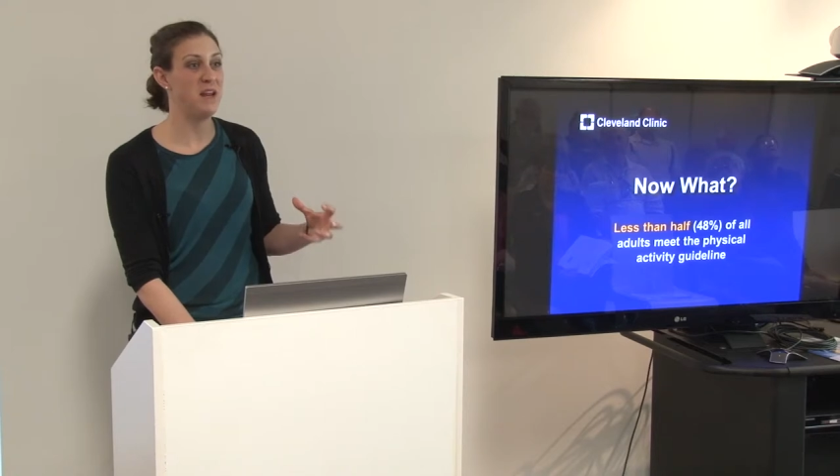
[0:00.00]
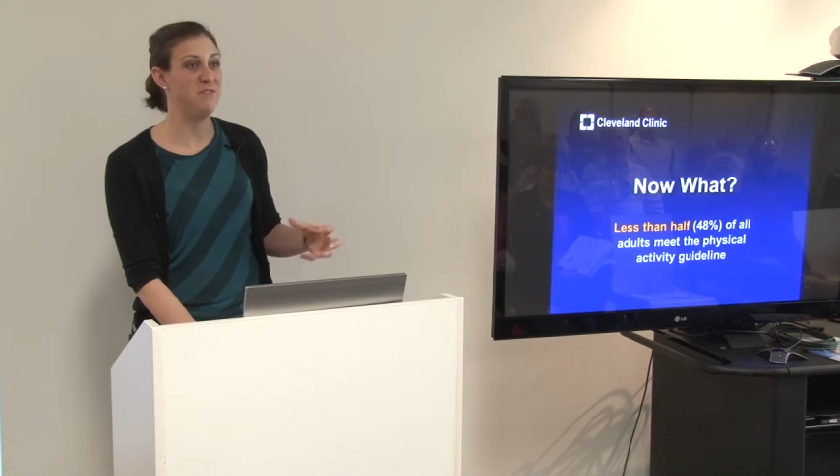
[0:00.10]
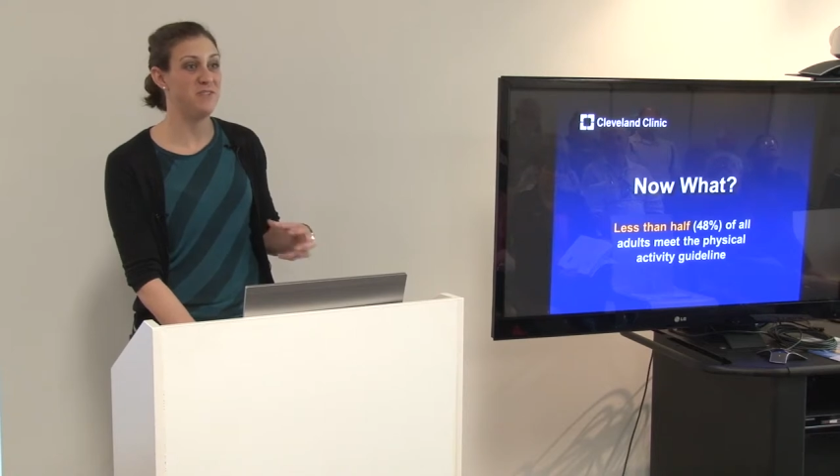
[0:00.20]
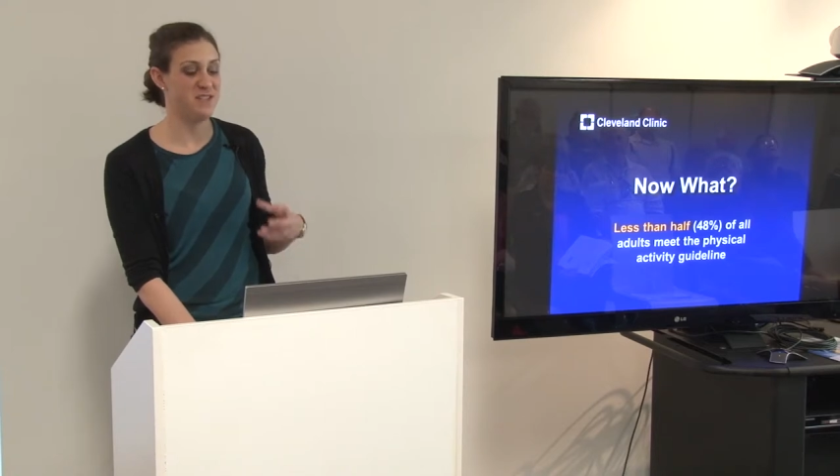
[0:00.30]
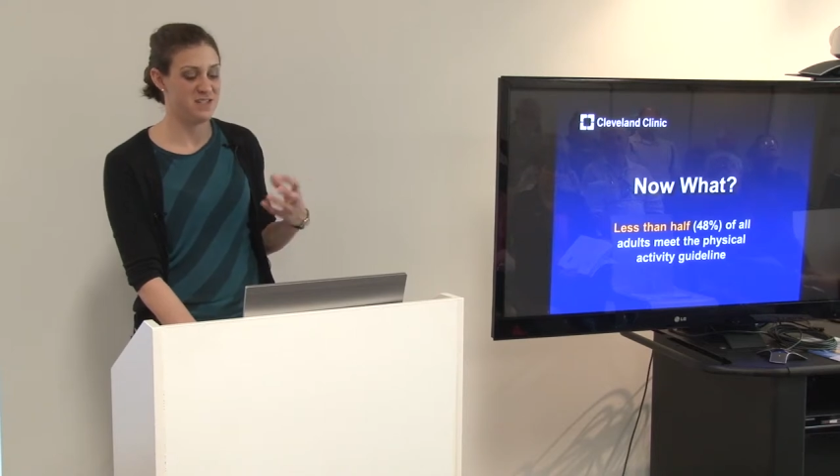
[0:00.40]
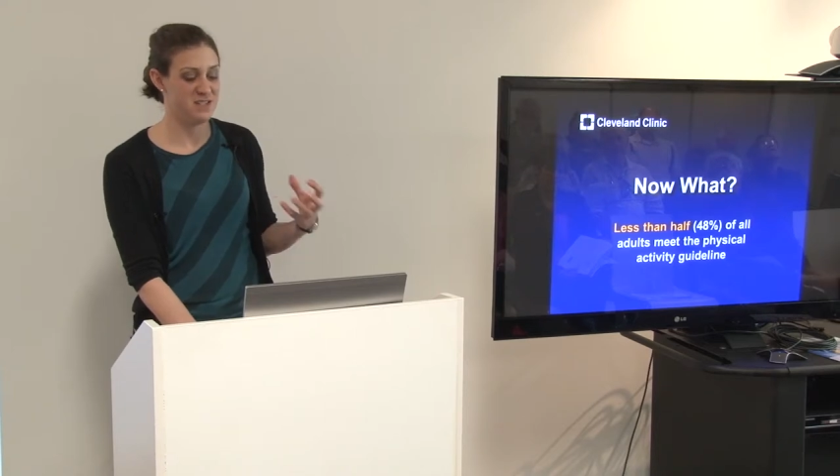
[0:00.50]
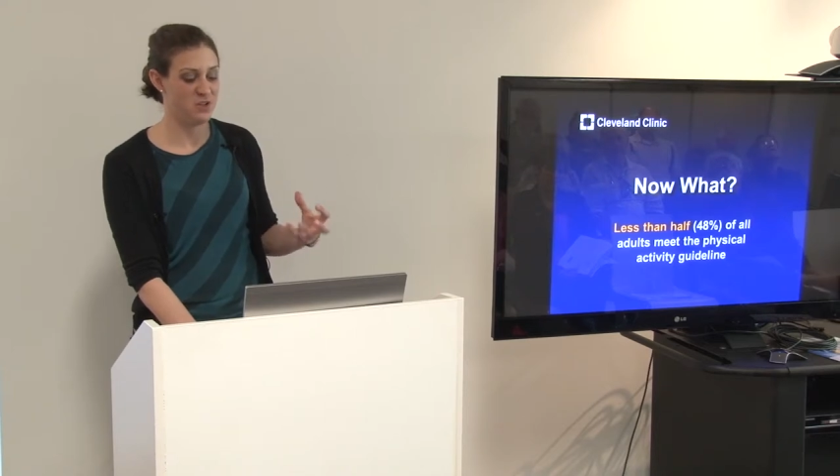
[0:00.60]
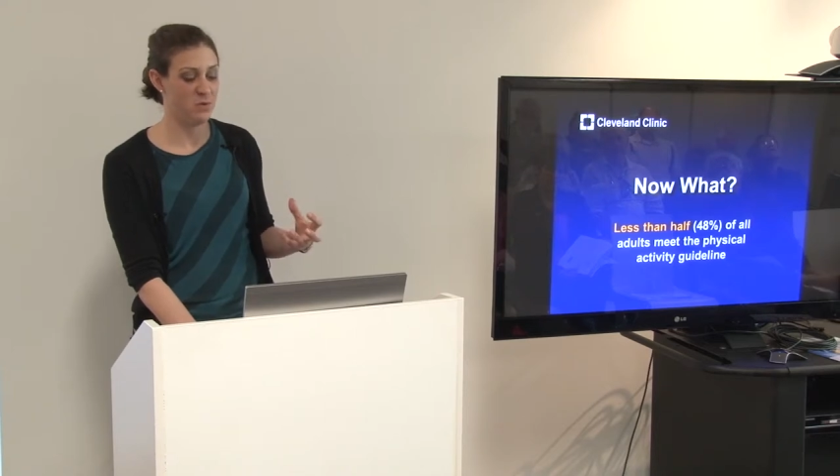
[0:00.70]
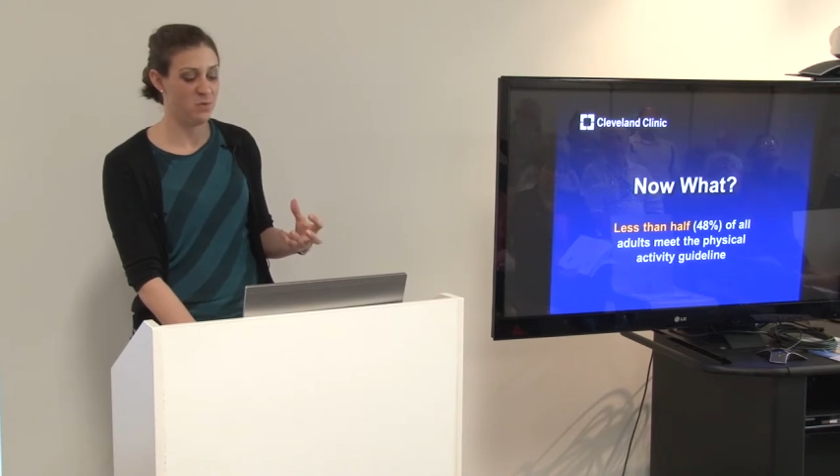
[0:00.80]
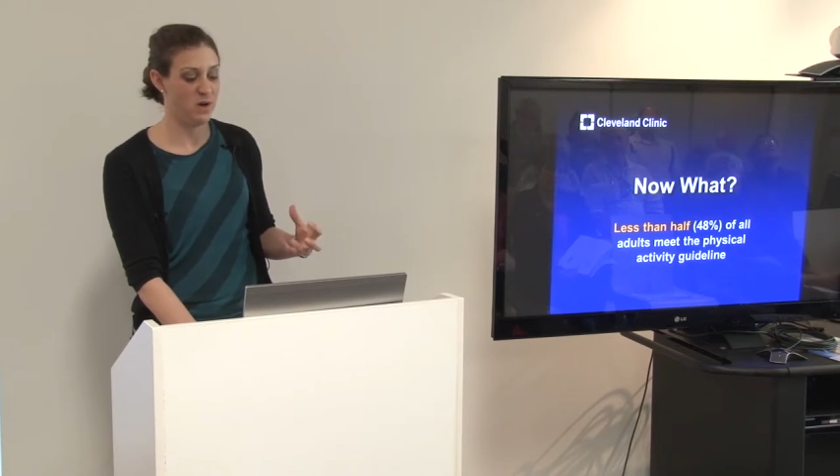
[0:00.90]
benefits, and
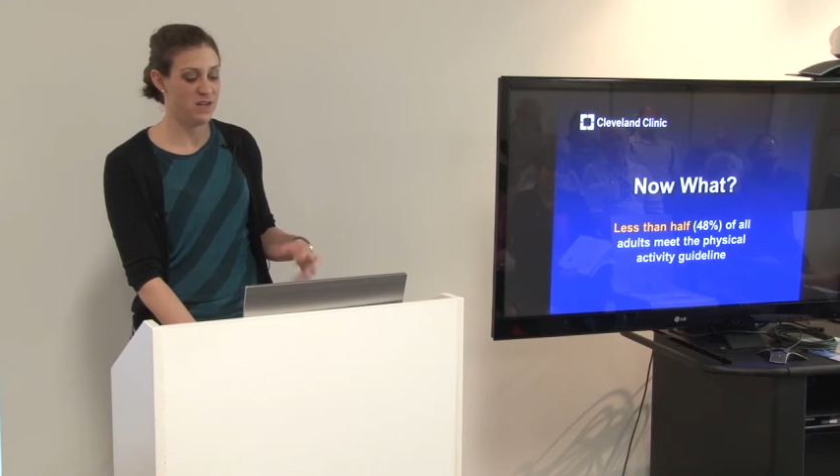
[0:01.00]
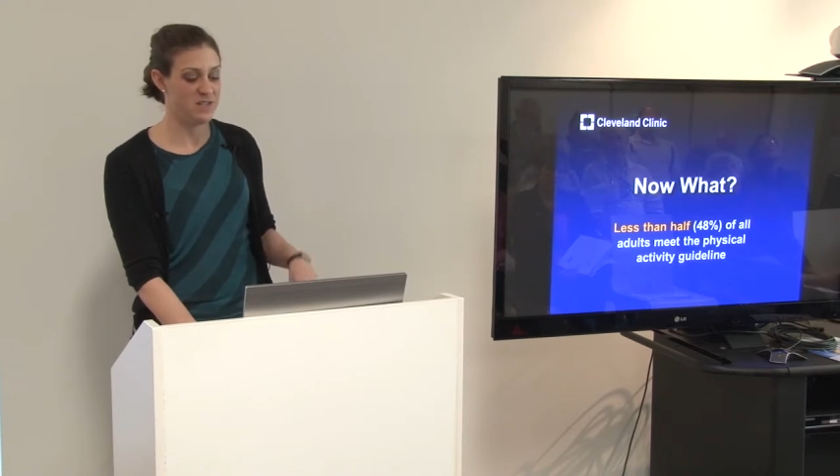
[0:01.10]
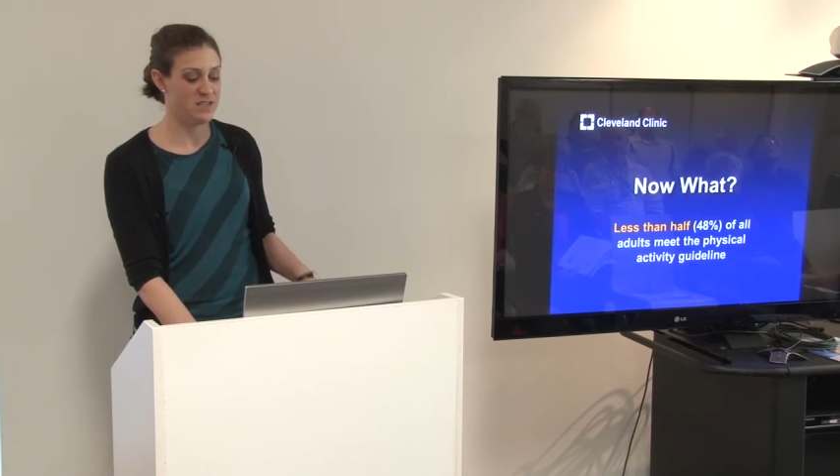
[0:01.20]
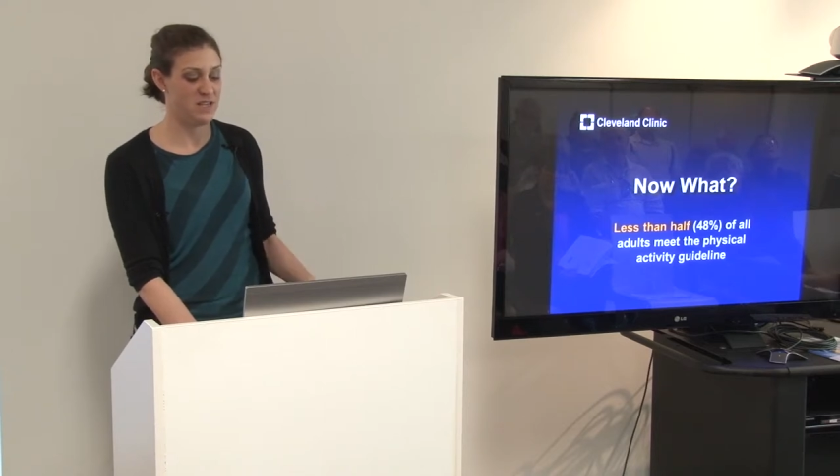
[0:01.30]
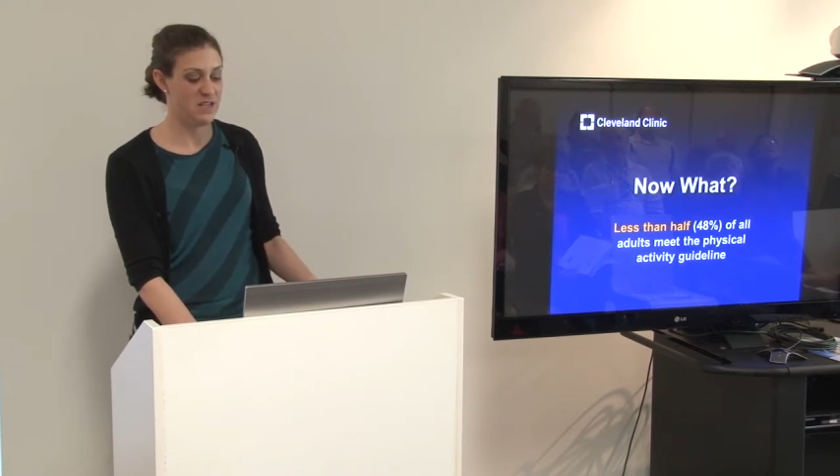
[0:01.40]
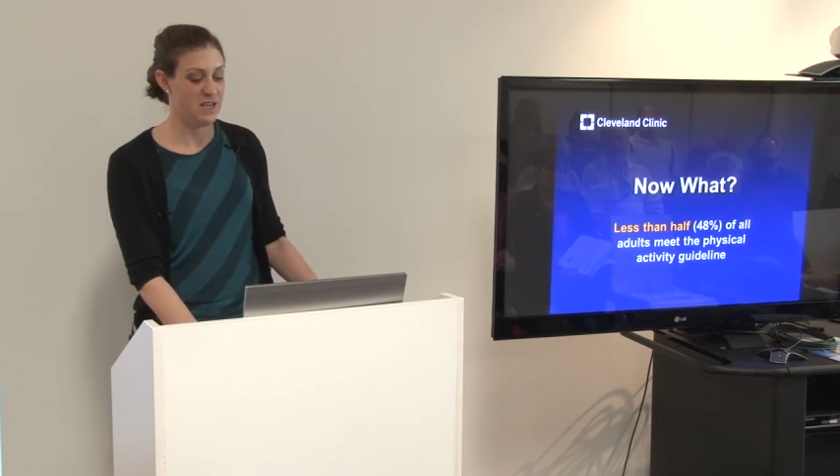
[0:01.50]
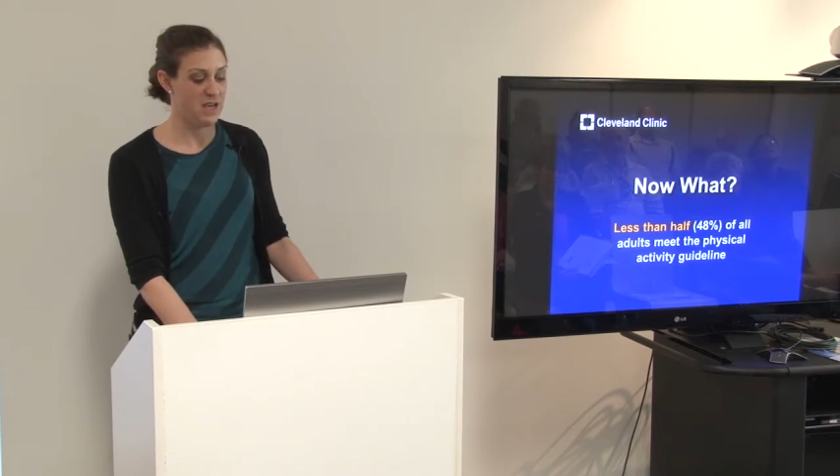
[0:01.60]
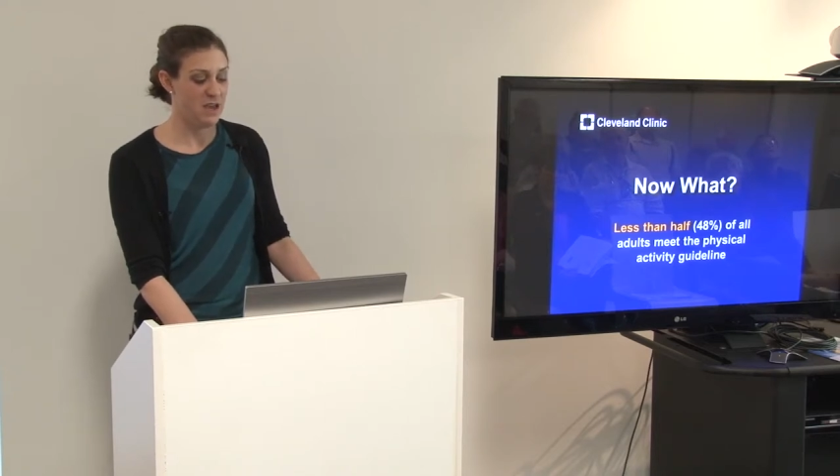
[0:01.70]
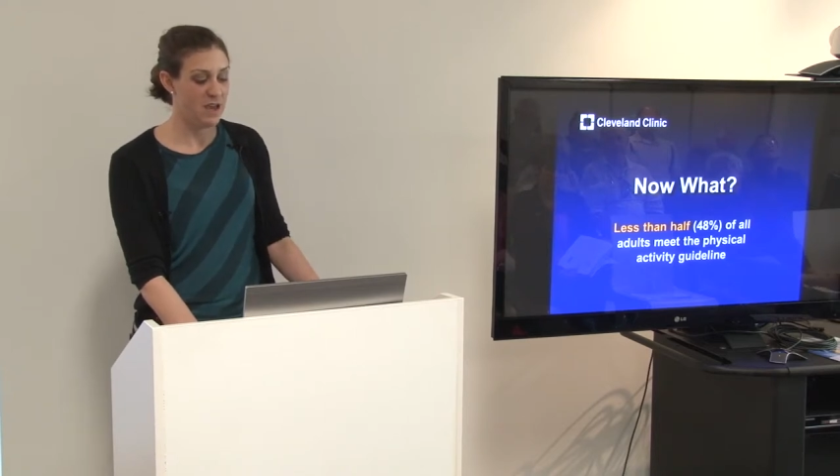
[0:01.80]
so we want to see